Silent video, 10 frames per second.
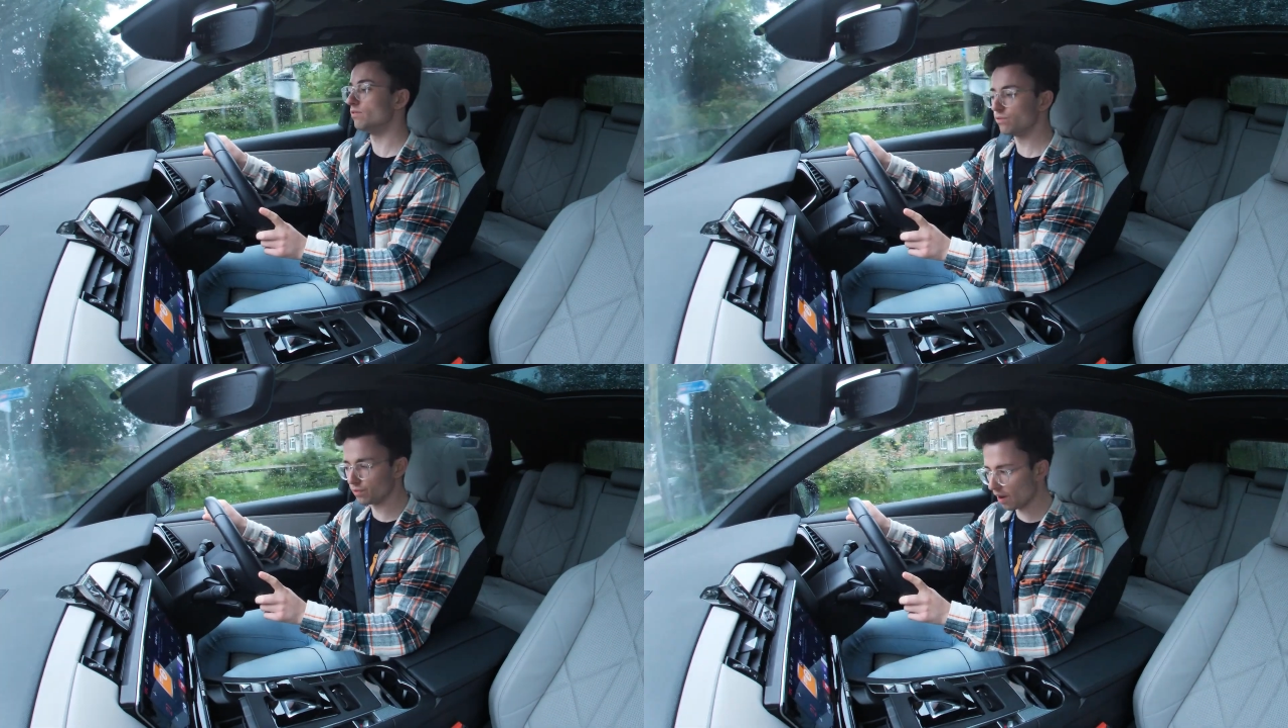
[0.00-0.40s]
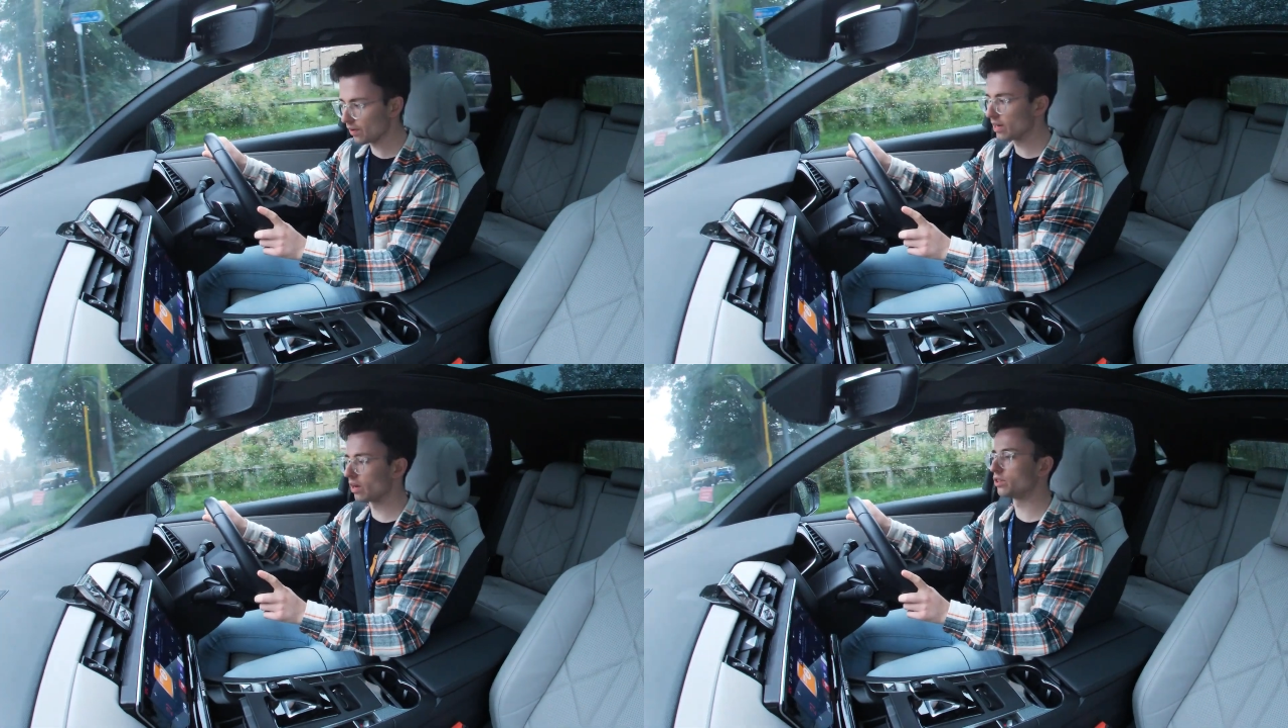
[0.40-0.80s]

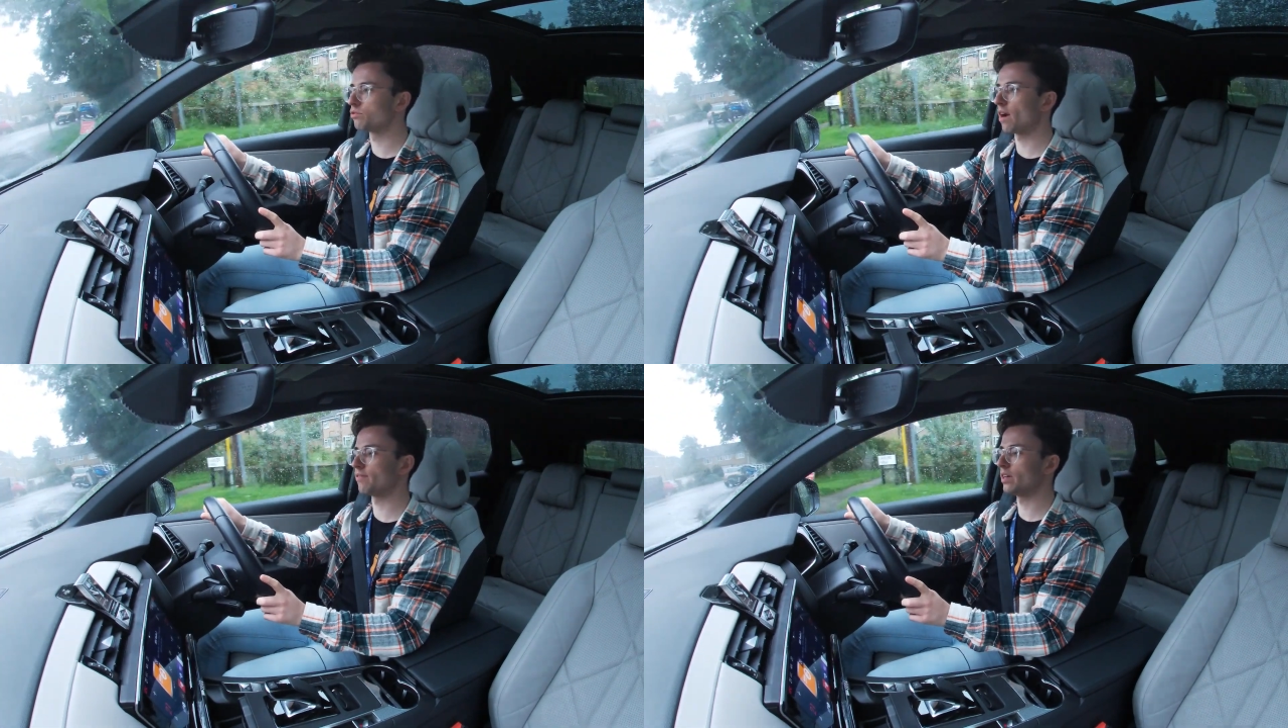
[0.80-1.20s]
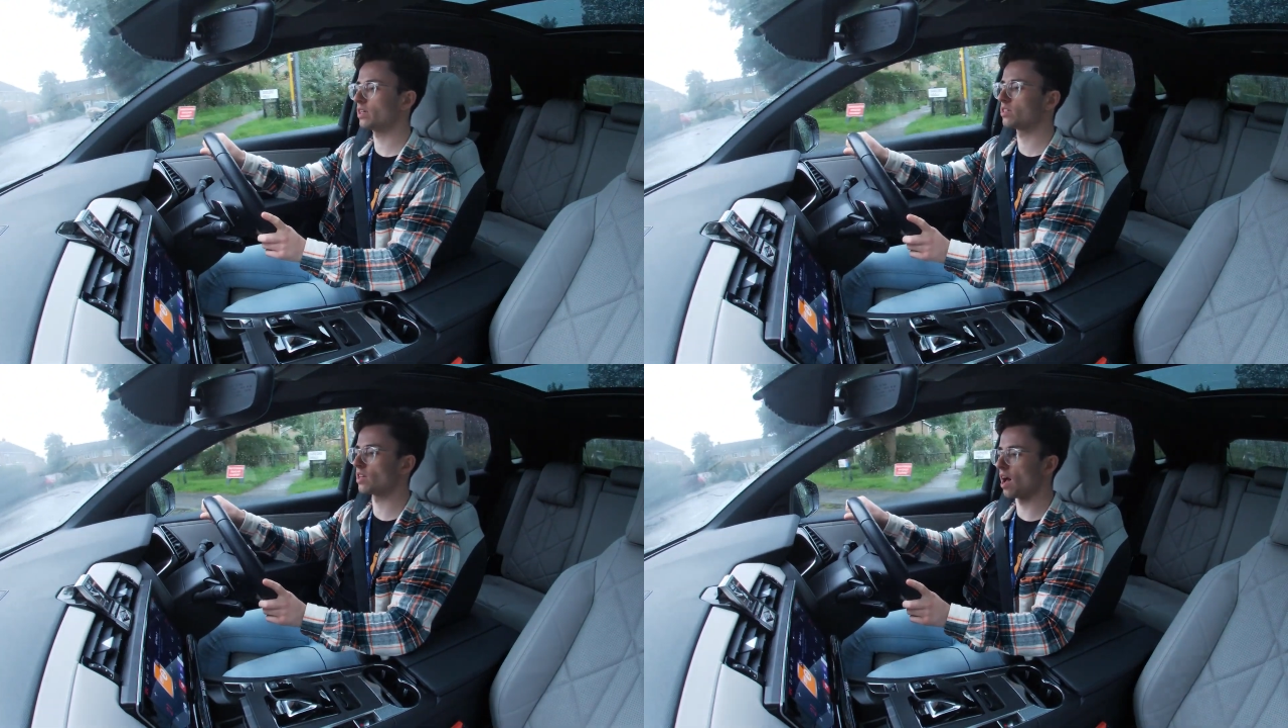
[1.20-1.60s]
Very nice
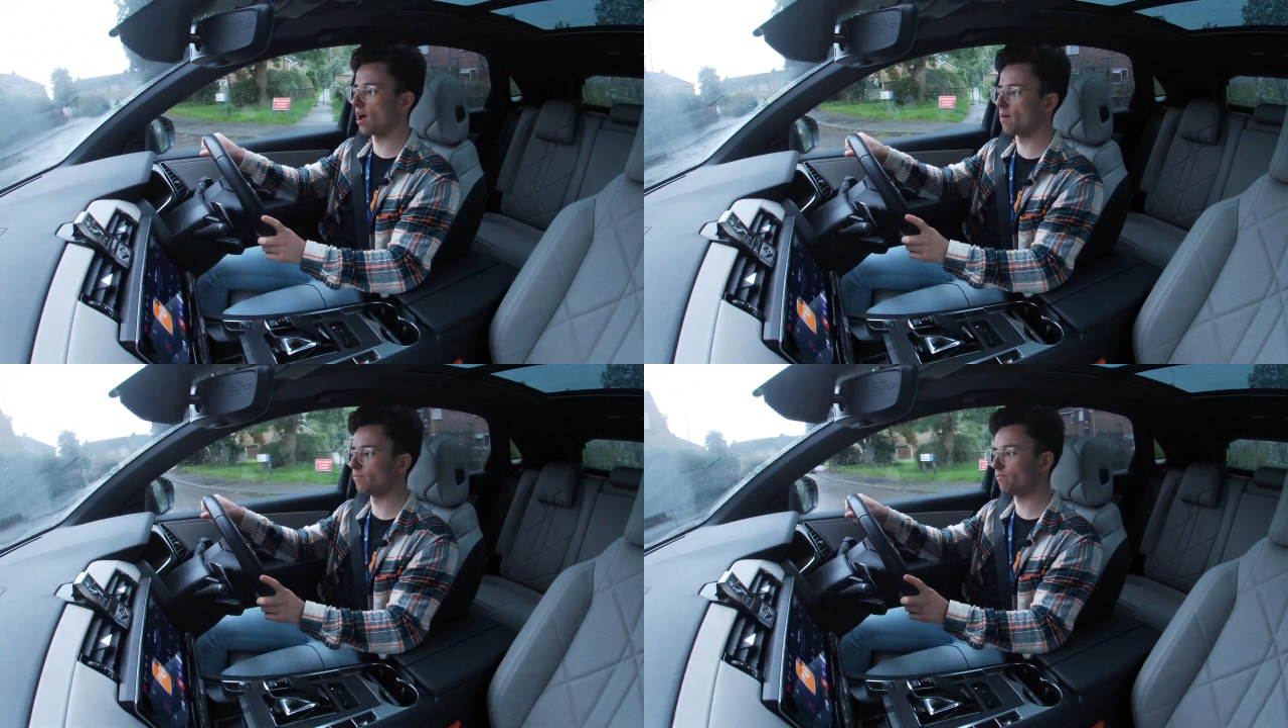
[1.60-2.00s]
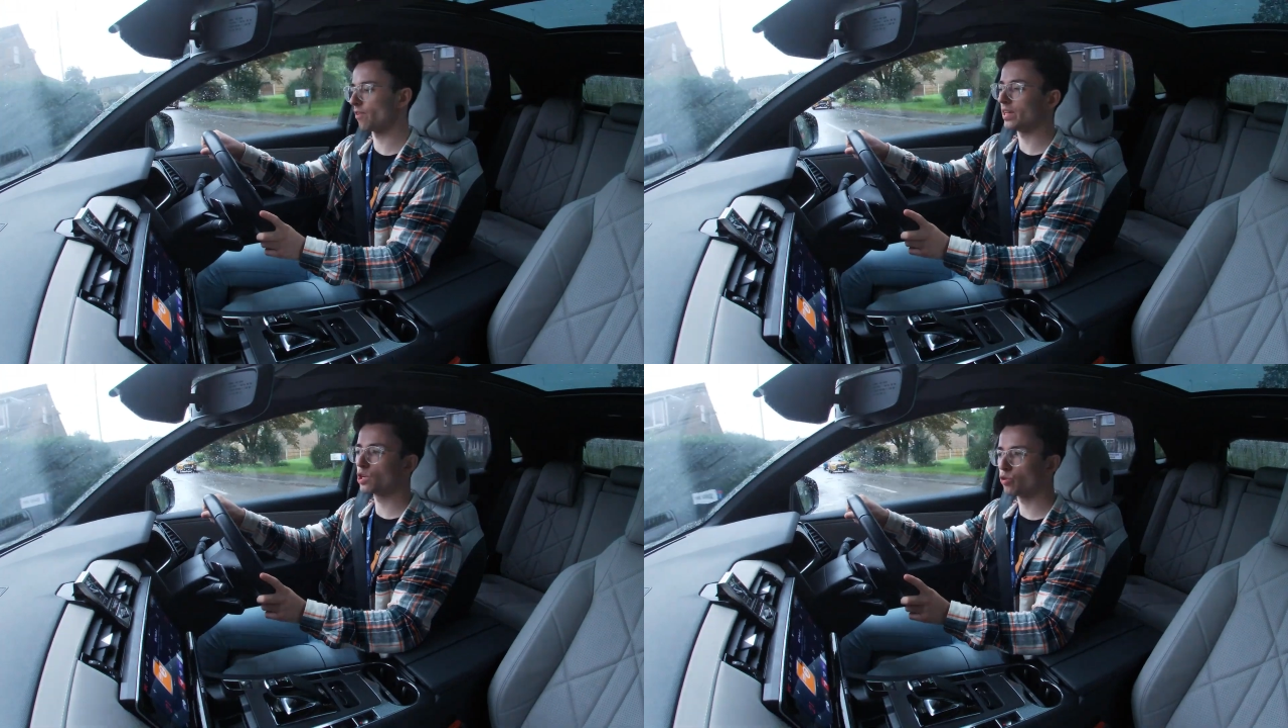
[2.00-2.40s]
graphics,
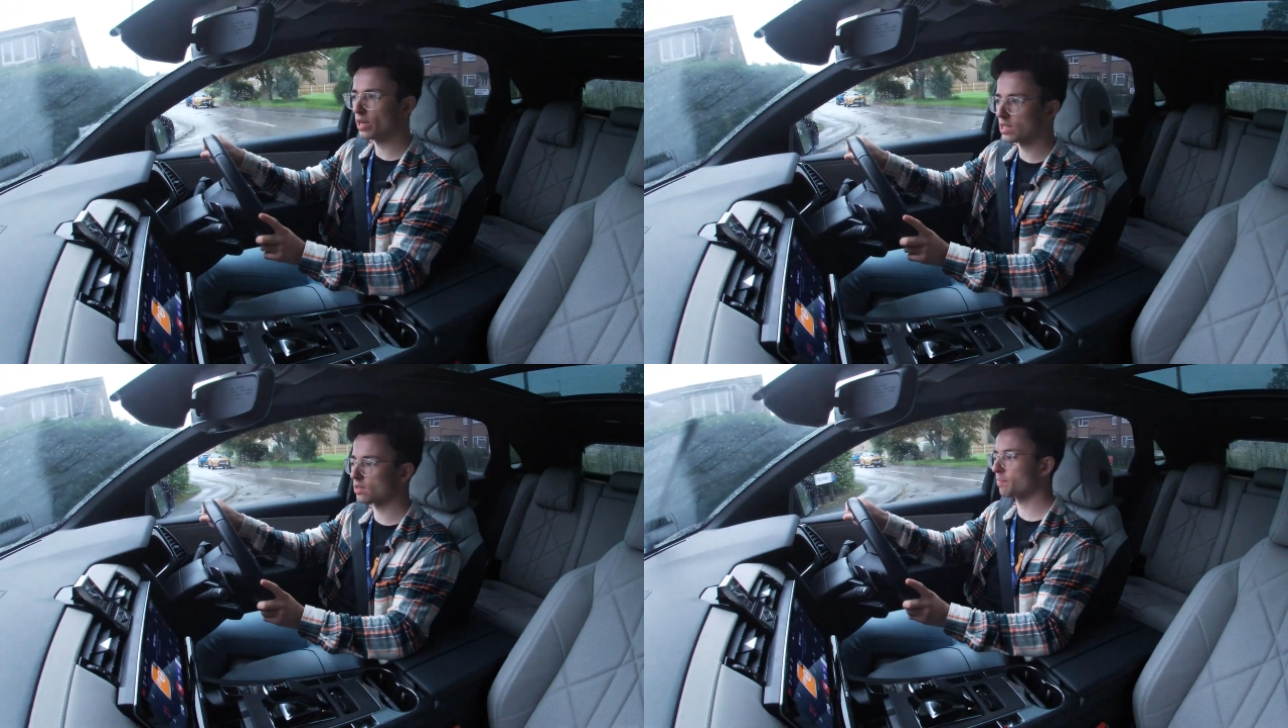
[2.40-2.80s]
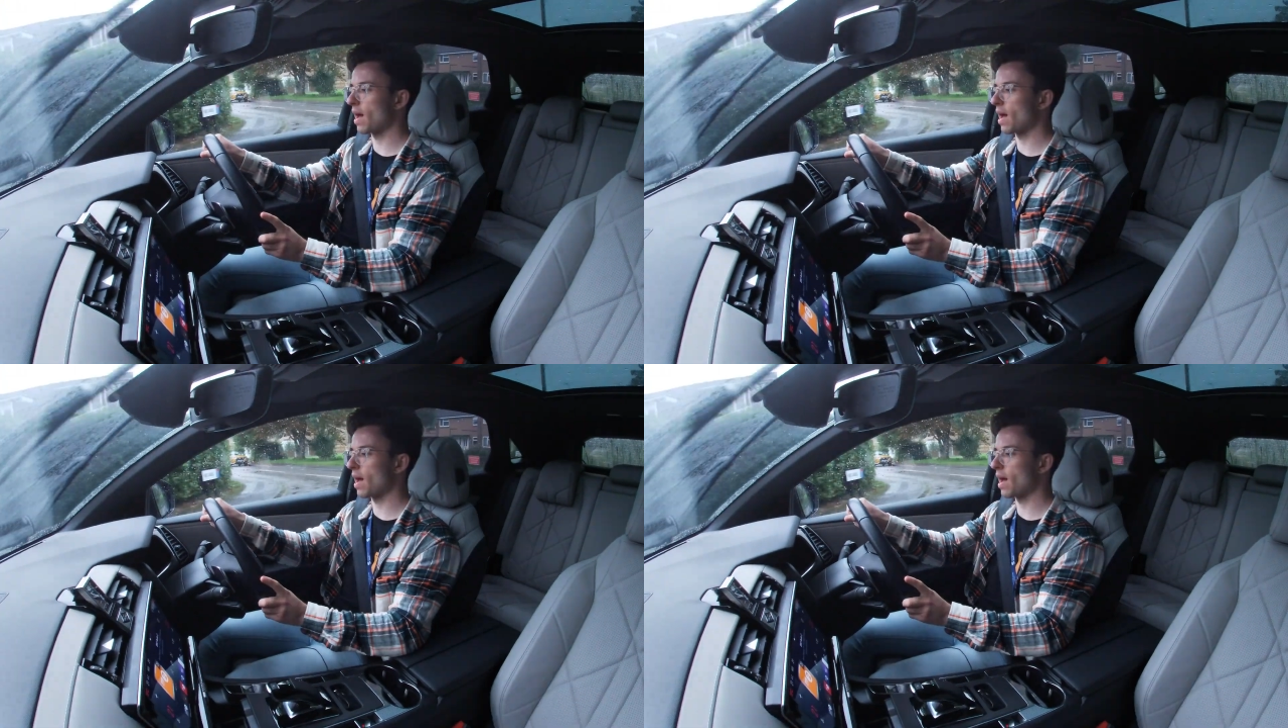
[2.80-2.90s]
very crisp,